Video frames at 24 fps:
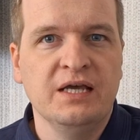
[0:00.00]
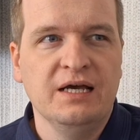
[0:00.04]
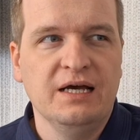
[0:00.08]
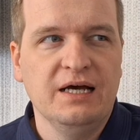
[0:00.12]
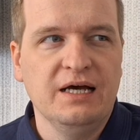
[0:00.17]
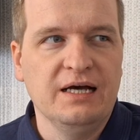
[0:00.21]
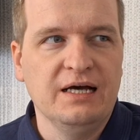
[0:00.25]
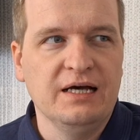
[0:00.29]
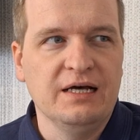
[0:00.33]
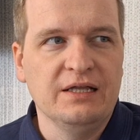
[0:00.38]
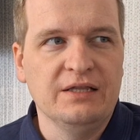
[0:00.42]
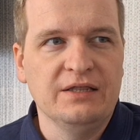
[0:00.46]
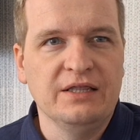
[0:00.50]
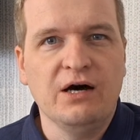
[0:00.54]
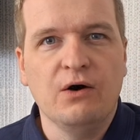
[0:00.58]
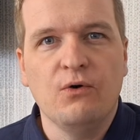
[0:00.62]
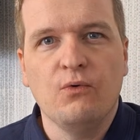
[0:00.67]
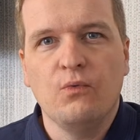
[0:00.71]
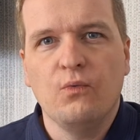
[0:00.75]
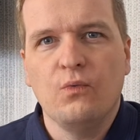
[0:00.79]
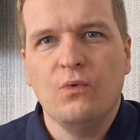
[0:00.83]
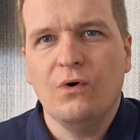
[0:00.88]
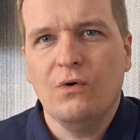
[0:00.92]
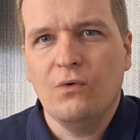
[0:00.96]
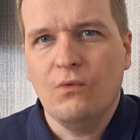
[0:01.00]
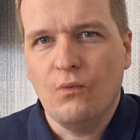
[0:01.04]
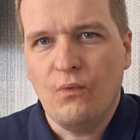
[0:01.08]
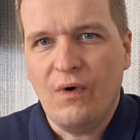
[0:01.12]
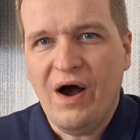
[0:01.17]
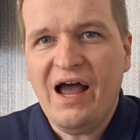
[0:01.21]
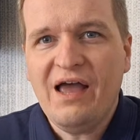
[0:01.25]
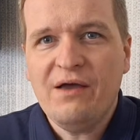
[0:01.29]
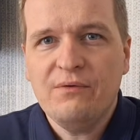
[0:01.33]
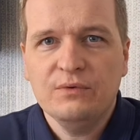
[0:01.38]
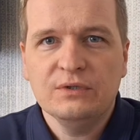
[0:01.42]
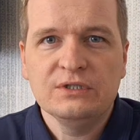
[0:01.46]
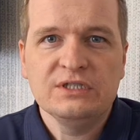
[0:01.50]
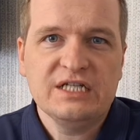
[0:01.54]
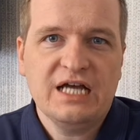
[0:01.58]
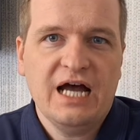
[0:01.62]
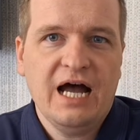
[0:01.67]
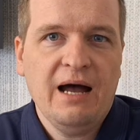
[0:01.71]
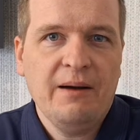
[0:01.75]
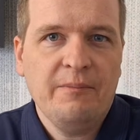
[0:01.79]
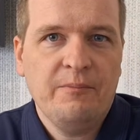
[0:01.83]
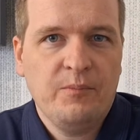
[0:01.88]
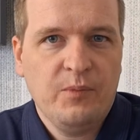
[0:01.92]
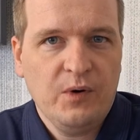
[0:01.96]
Now, why would
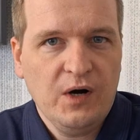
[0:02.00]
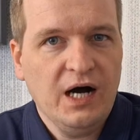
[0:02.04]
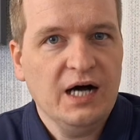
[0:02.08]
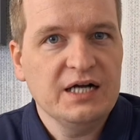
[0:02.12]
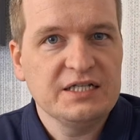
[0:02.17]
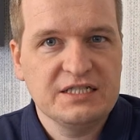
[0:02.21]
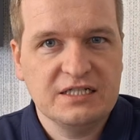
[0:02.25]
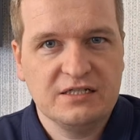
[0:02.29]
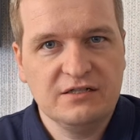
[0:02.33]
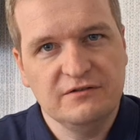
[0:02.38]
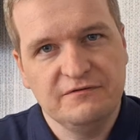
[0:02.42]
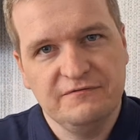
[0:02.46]
a particle